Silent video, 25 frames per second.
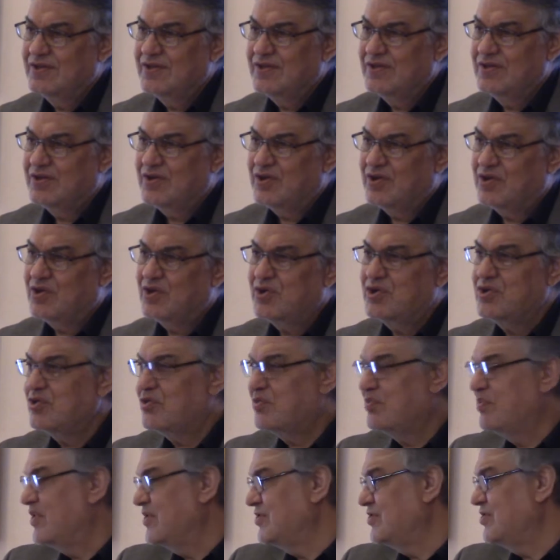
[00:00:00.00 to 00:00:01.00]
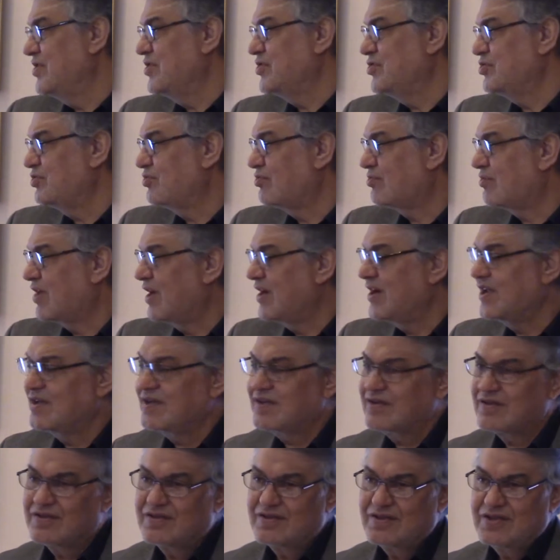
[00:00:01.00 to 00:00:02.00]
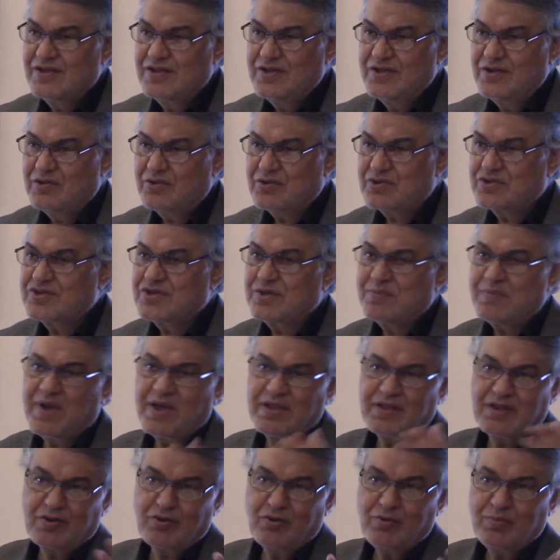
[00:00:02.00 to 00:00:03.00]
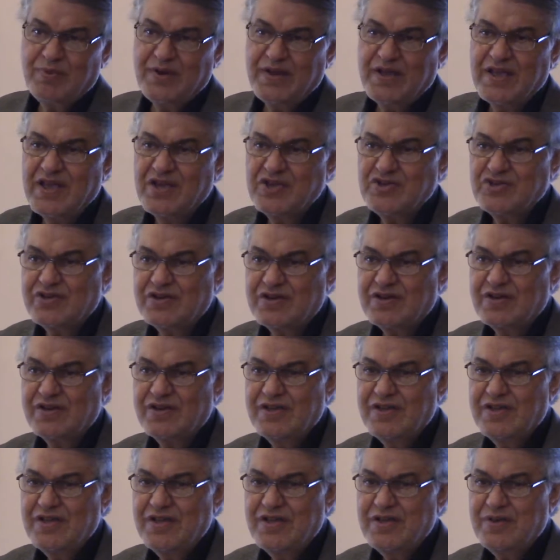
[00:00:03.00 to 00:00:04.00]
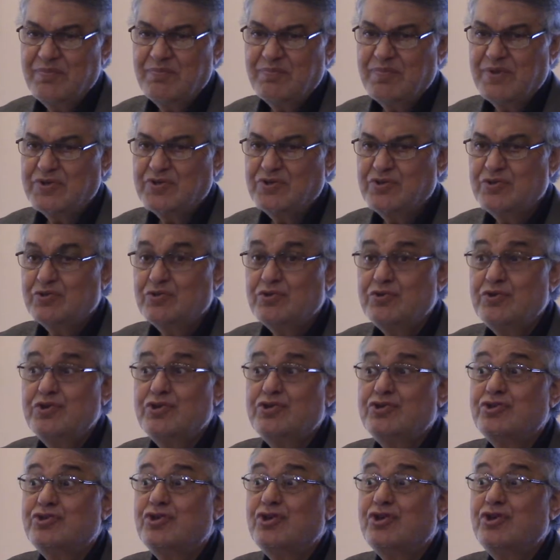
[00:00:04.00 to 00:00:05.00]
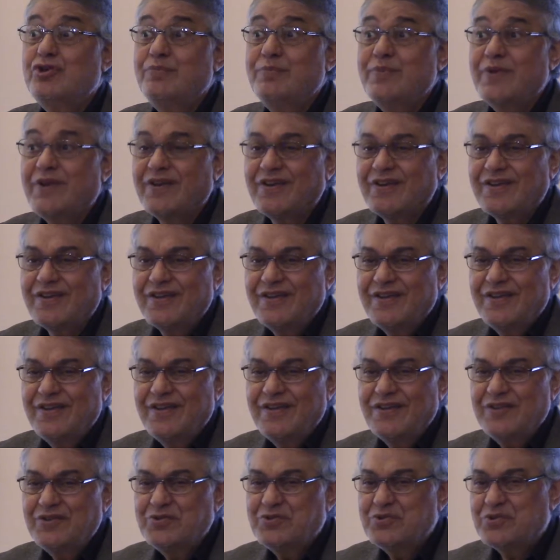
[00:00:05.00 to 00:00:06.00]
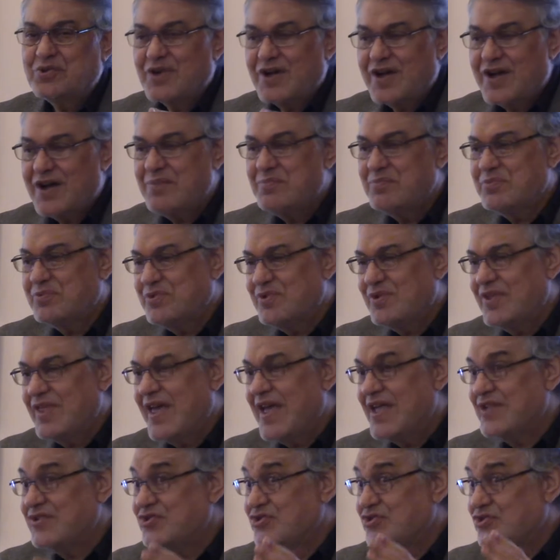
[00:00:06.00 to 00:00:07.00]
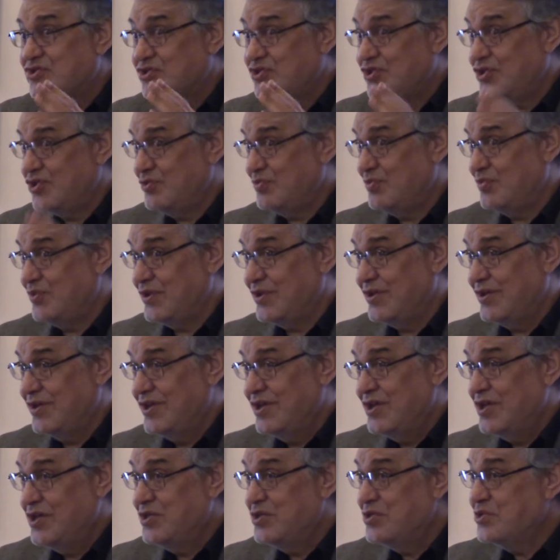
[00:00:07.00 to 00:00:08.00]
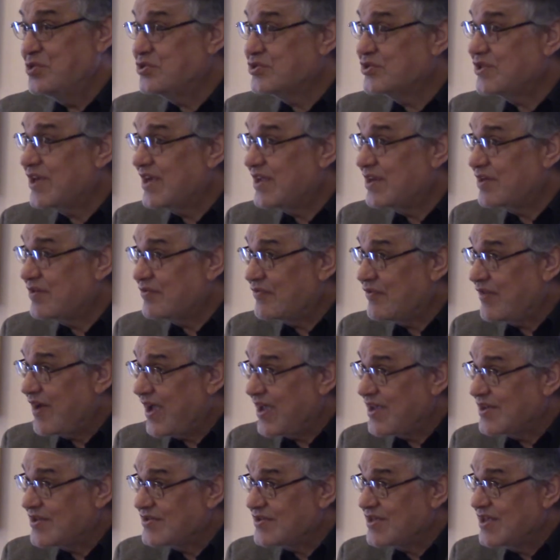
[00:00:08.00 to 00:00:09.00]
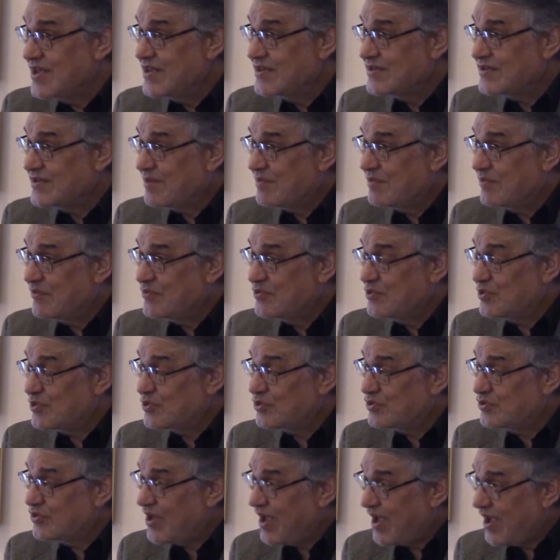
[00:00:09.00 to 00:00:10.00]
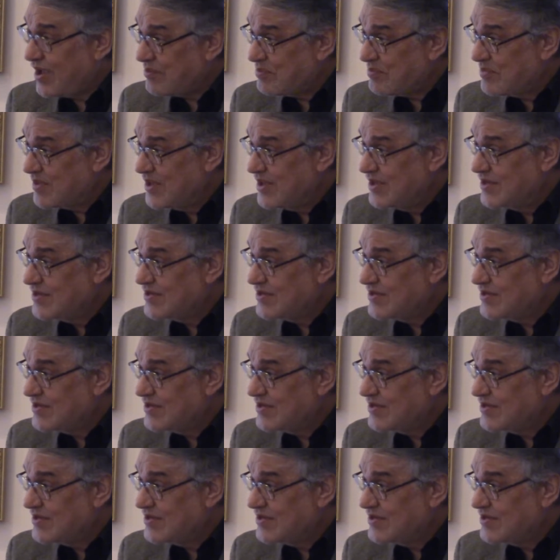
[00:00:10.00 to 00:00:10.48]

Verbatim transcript: you're running or some other obligation, but you're determined to come to that sermon. You sacrifice some of your time, some of your effort